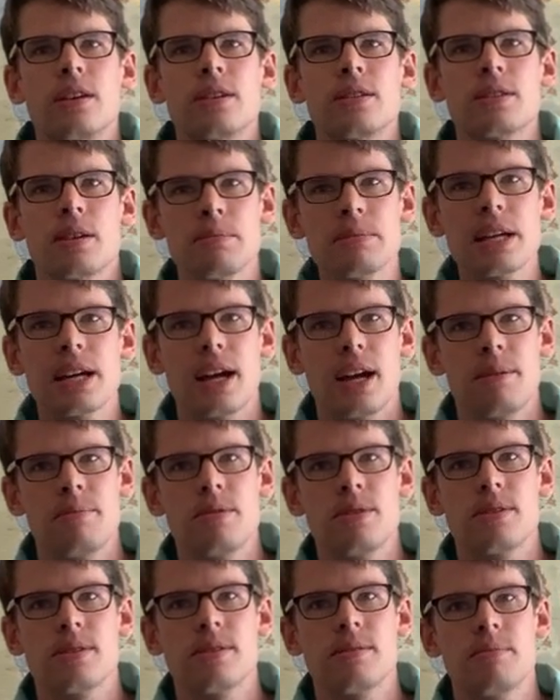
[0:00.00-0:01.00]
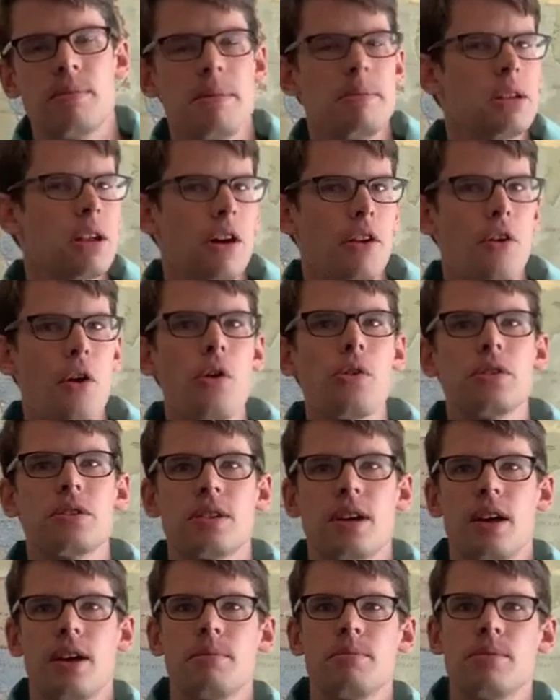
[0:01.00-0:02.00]
Sometimes, maybe not all the
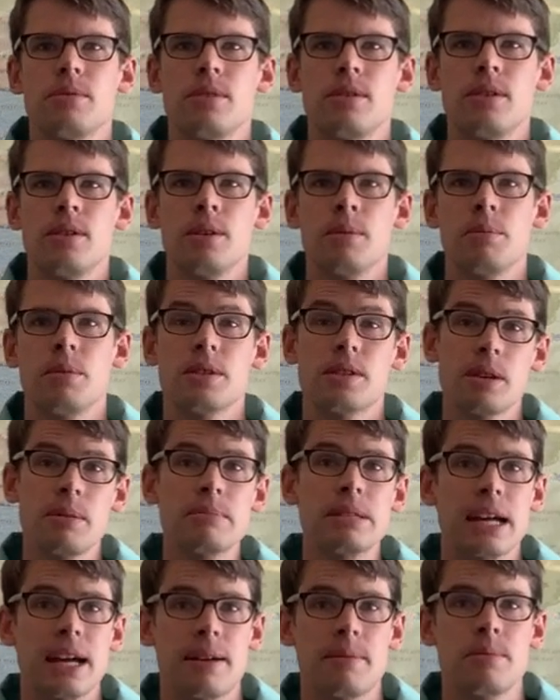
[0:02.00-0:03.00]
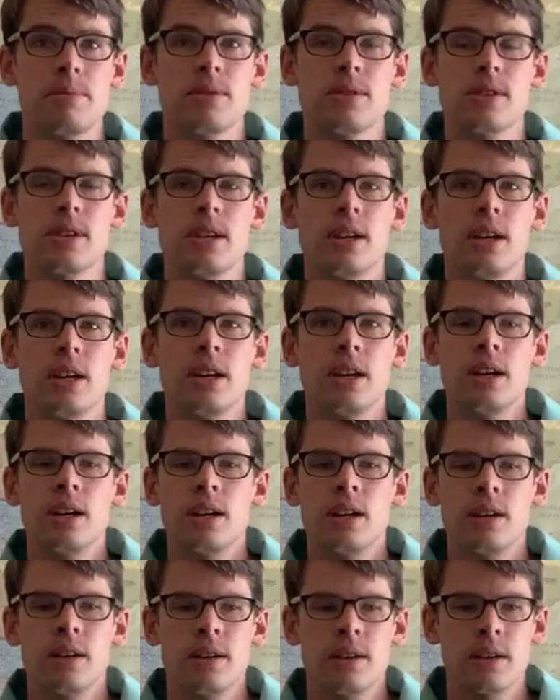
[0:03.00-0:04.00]
time, but sometimes,
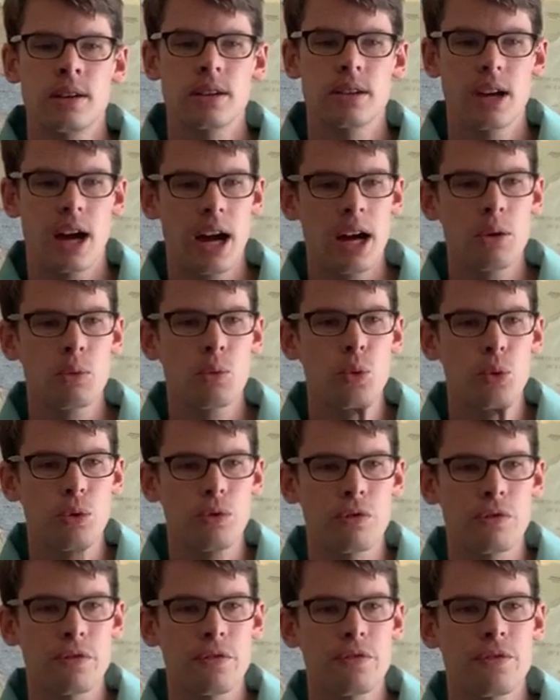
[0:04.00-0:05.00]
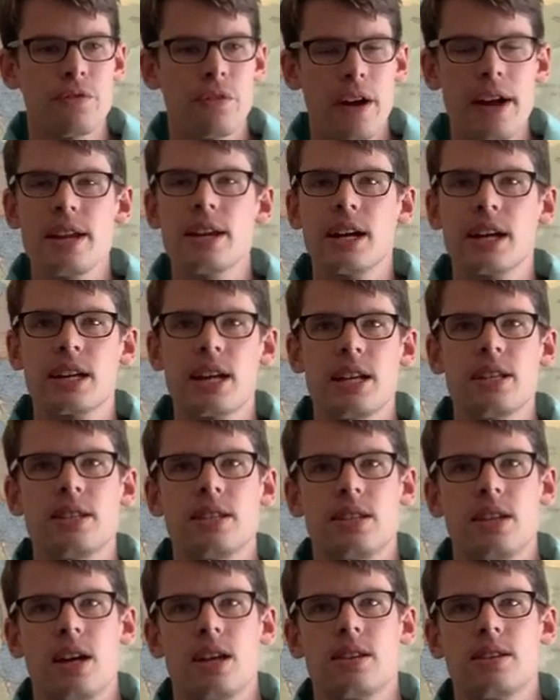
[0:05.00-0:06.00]
God will fight
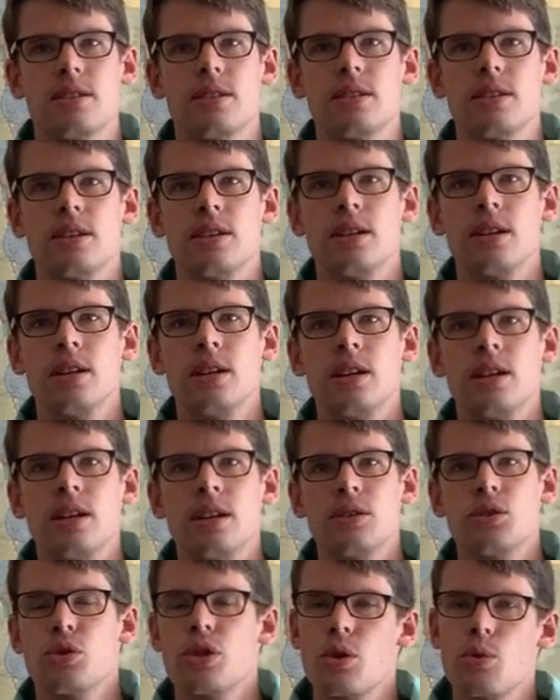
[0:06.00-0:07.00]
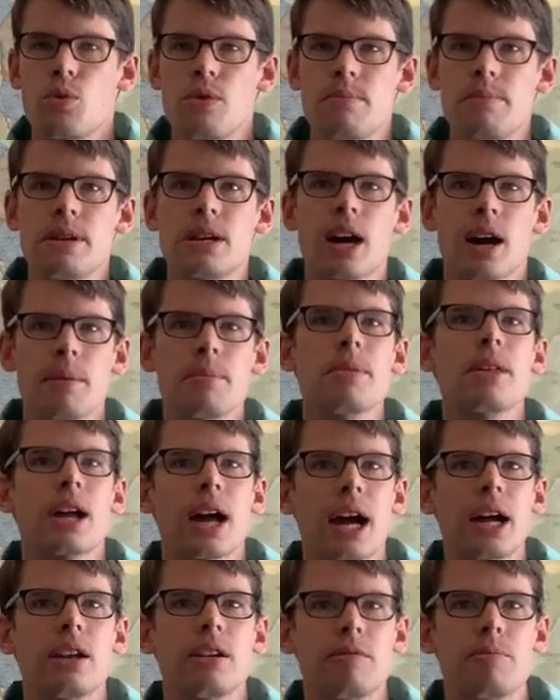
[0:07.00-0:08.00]
against us so that we become the
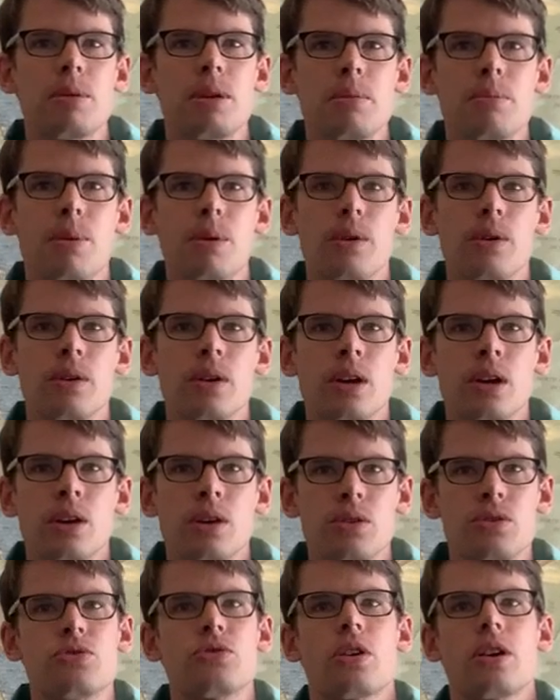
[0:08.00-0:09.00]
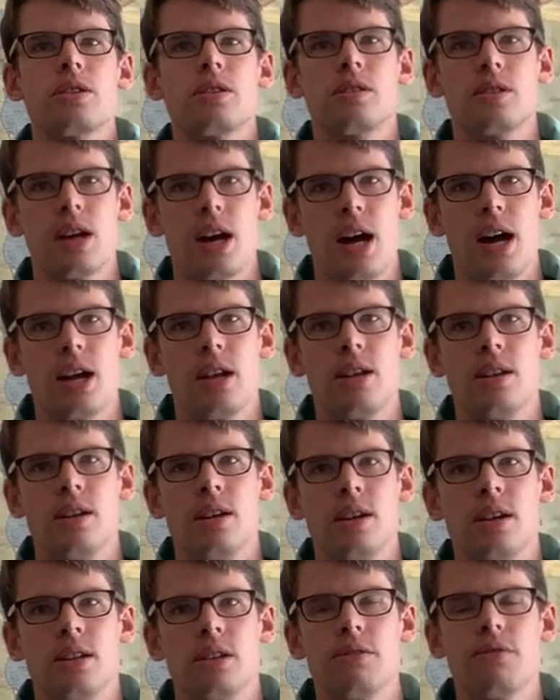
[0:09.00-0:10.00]
kind of people who trust God
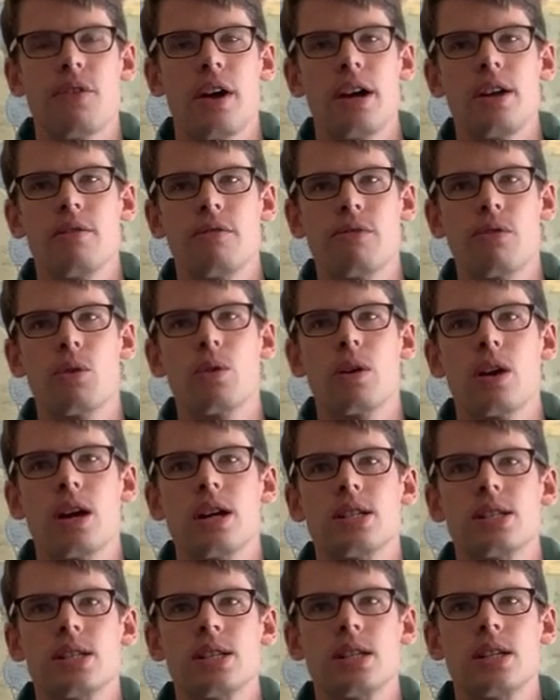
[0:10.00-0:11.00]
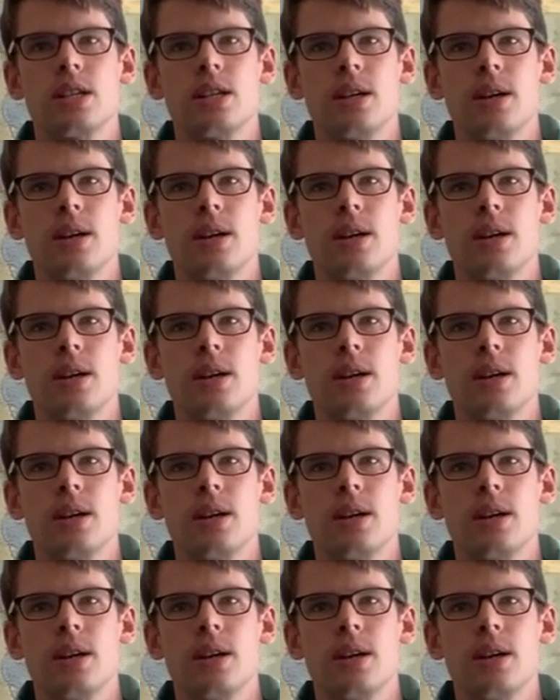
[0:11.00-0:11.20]
to fight for us.